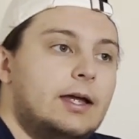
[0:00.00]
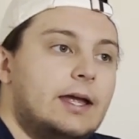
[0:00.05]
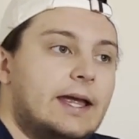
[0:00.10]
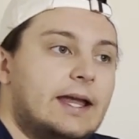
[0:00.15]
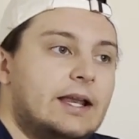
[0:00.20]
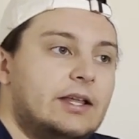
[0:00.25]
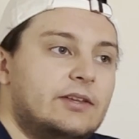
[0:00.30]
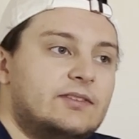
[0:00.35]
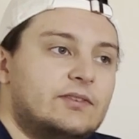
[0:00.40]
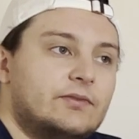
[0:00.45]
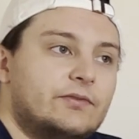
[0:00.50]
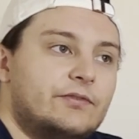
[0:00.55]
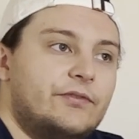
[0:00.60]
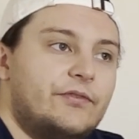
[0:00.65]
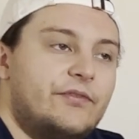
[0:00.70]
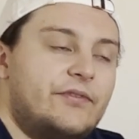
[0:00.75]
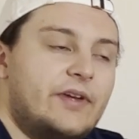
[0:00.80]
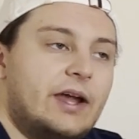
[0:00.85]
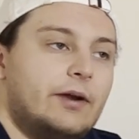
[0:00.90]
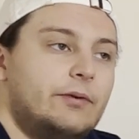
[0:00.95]
It is
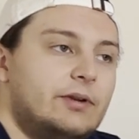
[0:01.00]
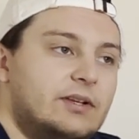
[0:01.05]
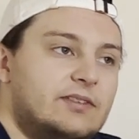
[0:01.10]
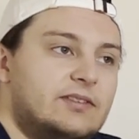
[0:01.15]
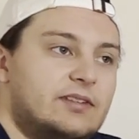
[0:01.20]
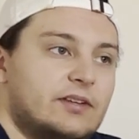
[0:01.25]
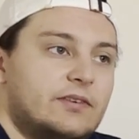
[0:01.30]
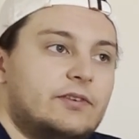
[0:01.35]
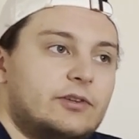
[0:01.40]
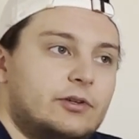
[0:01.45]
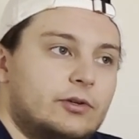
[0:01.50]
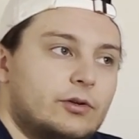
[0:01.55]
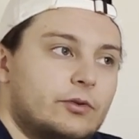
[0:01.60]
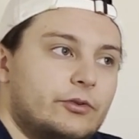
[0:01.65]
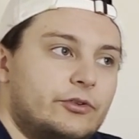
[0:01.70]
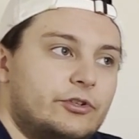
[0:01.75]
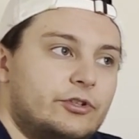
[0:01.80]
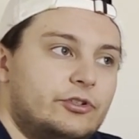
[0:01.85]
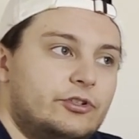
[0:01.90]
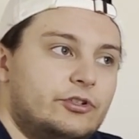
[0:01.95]
very
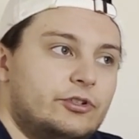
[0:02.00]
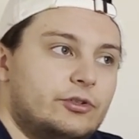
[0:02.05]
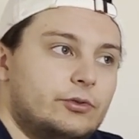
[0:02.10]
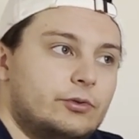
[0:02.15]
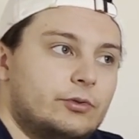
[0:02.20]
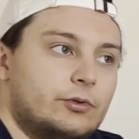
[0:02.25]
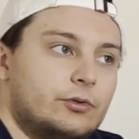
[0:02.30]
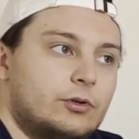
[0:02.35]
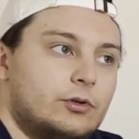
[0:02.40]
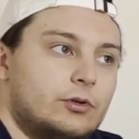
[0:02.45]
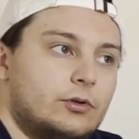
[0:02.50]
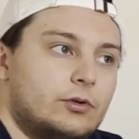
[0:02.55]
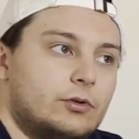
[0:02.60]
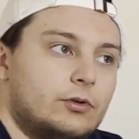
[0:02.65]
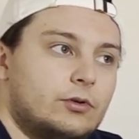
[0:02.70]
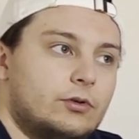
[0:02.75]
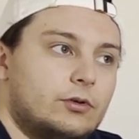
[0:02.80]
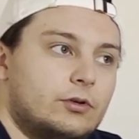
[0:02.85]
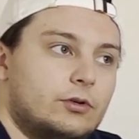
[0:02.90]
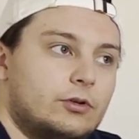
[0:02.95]
difficult to
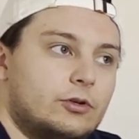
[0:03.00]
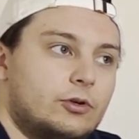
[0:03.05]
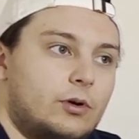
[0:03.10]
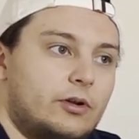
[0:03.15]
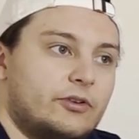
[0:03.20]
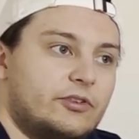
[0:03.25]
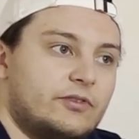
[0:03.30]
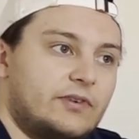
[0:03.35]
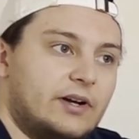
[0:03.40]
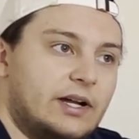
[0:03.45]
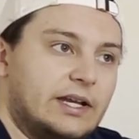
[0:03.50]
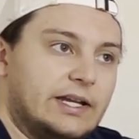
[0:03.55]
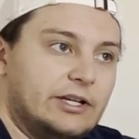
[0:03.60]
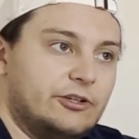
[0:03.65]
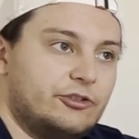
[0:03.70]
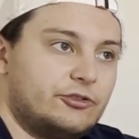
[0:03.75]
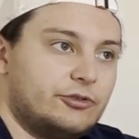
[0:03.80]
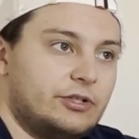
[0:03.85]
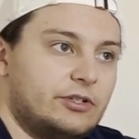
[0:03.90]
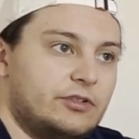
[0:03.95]
quantify
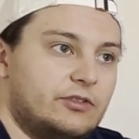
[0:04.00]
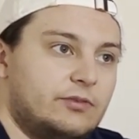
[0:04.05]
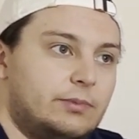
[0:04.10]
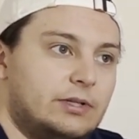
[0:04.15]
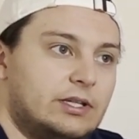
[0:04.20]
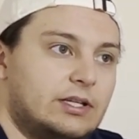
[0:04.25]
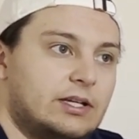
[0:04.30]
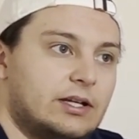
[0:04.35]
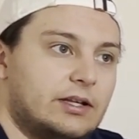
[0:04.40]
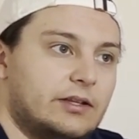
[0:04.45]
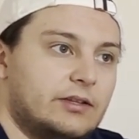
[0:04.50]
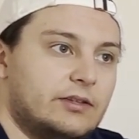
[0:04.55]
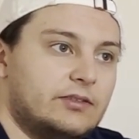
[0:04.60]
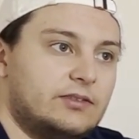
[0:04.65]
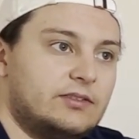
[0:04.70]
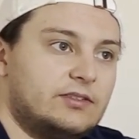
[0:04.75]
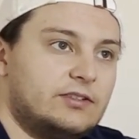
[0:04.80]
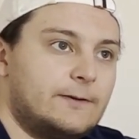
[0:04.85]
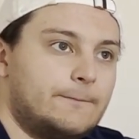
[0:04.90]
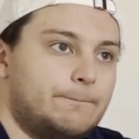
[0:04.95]
injuries
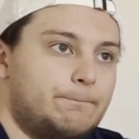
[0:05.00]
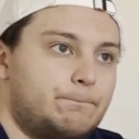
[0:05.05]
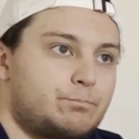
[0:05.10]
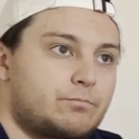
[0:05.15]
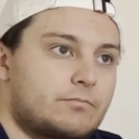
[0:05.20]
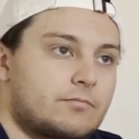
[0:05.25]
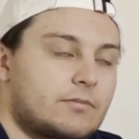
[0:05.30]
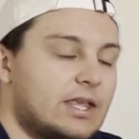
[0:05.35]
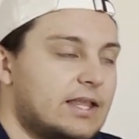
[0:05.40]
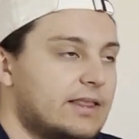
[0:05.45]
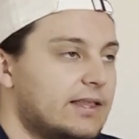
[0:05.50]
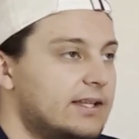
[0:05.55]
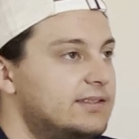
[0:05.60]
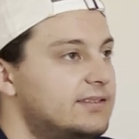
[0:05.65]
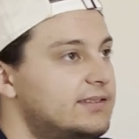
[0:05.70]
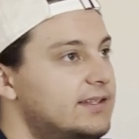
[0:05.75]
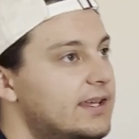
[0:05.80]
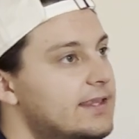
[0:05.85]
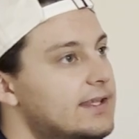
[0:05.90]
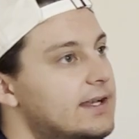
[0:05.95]
because let's
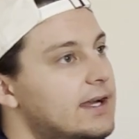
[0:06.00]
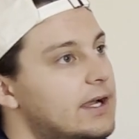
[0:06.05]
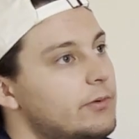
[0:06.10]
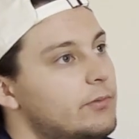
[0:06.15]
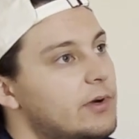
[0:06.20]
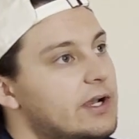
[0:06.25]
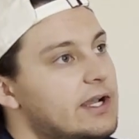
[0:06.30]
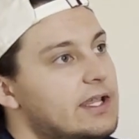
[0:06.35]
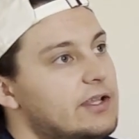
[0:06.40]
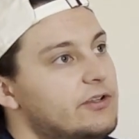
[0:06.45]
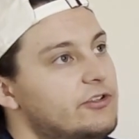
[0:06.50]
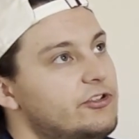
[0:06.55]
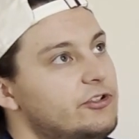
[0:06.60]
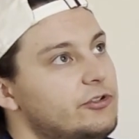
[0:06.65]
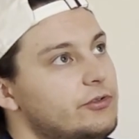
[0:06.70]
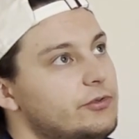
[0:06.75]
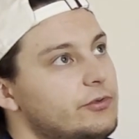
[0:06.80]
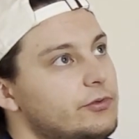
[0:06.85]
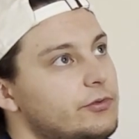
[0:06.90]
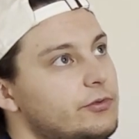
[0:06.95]
say that I went
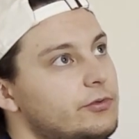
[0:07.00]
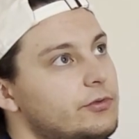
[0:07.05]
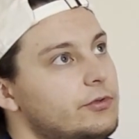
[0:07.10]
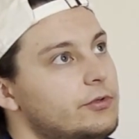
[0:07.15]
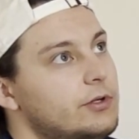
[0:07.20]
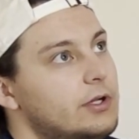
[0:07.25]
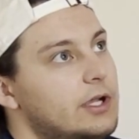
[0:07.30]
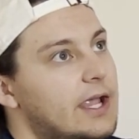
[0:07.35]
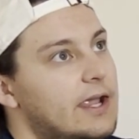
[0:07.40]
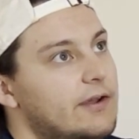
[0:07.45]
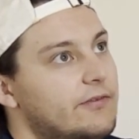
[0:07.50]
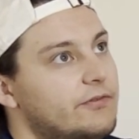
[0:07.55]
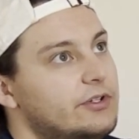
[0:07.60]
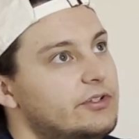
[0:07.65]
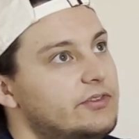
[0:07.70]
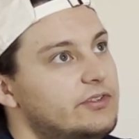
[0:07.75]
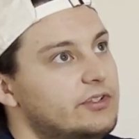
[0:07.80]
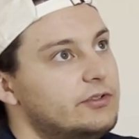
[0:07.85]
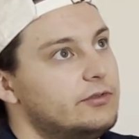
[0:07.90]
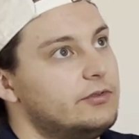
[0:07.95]
into every
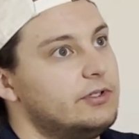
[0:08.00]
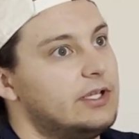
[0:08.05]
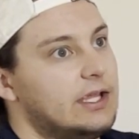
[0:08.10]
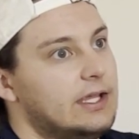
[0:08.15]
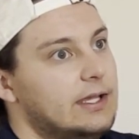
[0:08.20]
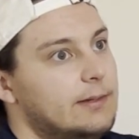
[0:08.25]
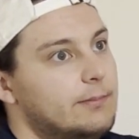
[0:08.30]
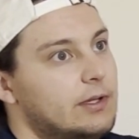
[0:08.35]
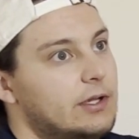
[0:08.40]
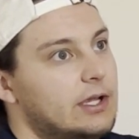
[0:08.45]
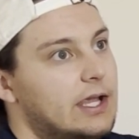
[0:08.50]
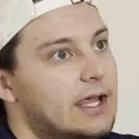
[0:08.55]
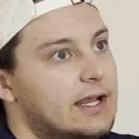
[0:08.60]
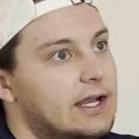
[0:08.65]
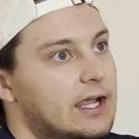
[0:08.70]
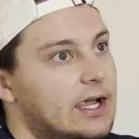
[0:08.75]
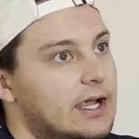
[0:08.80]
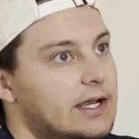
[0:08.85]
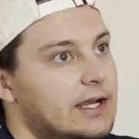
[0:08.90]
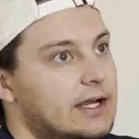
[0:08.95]
single game and
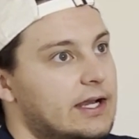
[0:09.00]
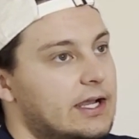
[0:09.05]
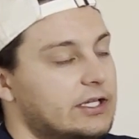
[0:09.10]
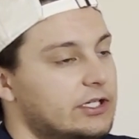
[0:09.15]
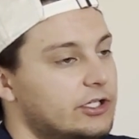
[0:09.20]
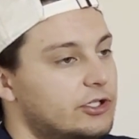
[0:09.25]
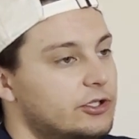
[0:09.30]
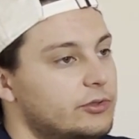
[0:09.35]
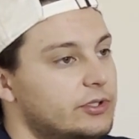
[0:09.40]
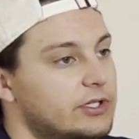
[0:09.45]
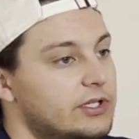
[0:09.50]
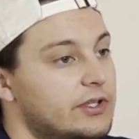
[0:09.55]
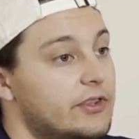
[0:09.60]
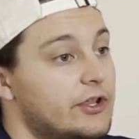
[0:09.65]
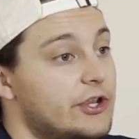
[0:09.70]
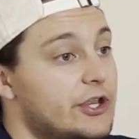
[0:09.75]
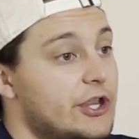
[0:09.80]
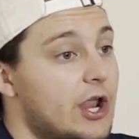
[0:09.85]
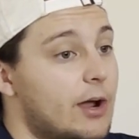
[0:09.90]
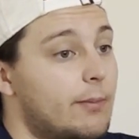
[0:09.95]
I included the
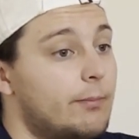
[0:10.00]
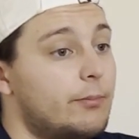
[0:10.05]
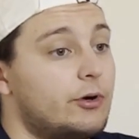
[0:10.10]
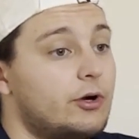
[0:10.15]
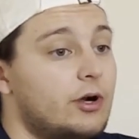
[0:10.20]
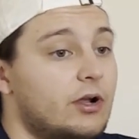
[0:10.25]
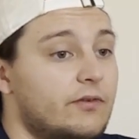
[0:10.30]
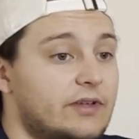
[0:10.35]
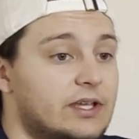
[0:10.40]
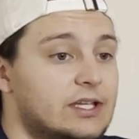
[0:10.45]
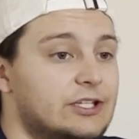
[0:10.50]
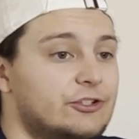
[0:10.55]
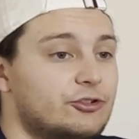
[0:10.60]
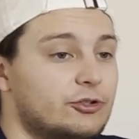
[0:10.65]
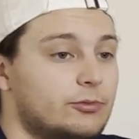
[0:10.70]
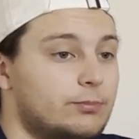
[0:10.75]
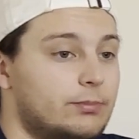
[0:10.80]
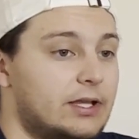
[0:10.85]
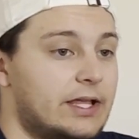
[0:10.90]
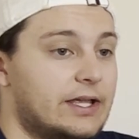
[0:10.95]
number of
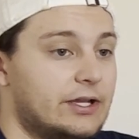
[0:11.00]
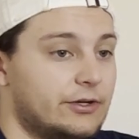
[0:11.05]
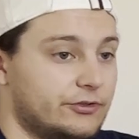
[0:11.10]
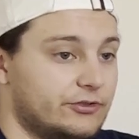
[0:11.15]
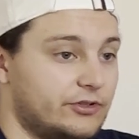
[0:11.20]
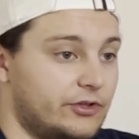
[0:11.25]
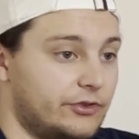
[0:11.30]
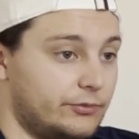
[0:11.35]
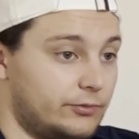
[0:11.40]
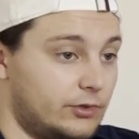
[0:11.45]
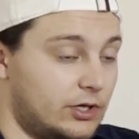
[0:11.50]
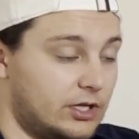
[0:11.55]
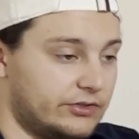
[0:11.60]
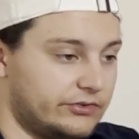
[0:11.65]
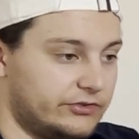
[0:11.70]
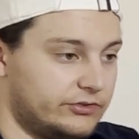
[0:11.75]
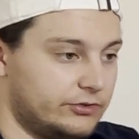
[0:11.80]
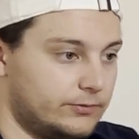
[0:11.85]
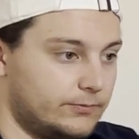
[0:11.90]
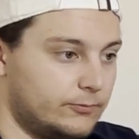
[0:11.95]
injured players on the
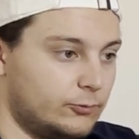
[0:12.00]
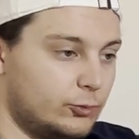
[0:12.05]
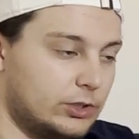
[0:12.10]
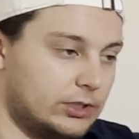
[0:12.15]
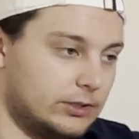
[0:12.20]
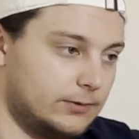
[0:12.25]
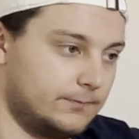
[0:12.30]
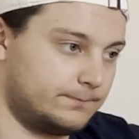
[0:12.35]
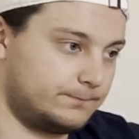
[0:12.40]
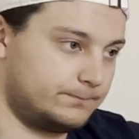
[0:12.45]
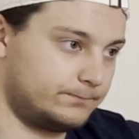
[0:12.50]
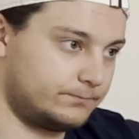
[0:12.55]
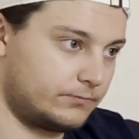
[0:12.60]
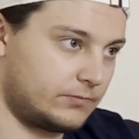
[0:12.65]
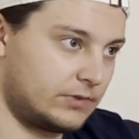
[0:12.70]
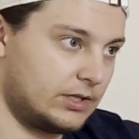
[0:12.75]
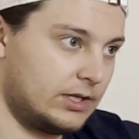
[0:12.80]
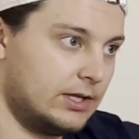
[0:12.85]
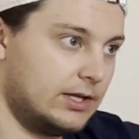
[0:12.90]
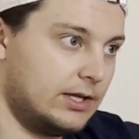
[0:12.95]
roster. Well,
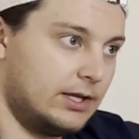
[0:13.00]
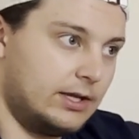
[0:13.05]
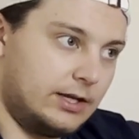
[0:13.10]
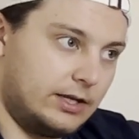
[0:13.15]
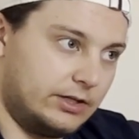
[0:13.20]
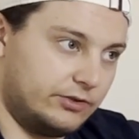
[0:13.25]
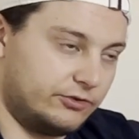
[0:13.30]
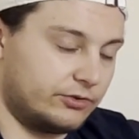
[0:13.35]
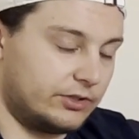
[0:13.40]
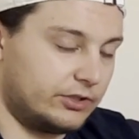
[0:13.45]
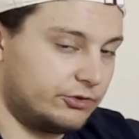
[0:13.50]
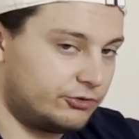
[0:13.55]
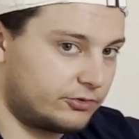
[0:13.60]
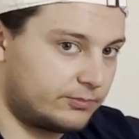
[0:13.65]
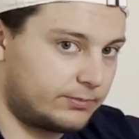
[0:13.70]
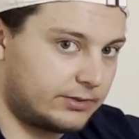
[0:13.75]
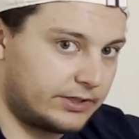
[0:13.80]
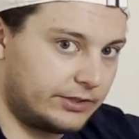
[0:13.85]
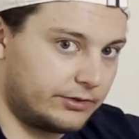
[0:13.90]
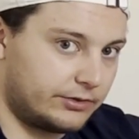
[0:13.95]
is your
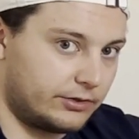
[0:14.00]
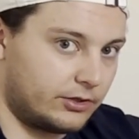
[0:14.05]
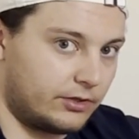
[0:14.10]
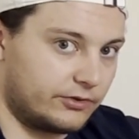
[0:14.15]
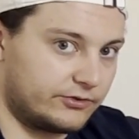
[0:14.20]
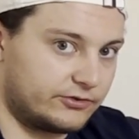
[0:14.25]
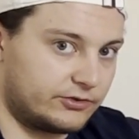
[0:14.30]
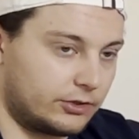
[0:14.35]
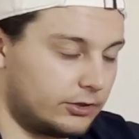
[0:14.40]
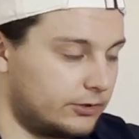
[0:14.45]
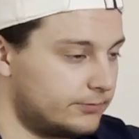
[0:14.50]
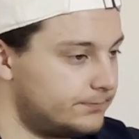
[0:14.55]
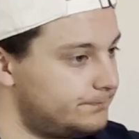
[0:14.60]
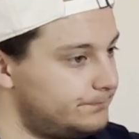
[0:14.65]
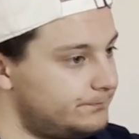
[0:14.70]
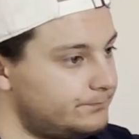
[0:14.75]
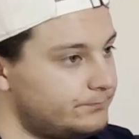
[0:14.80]
injured player an all-star?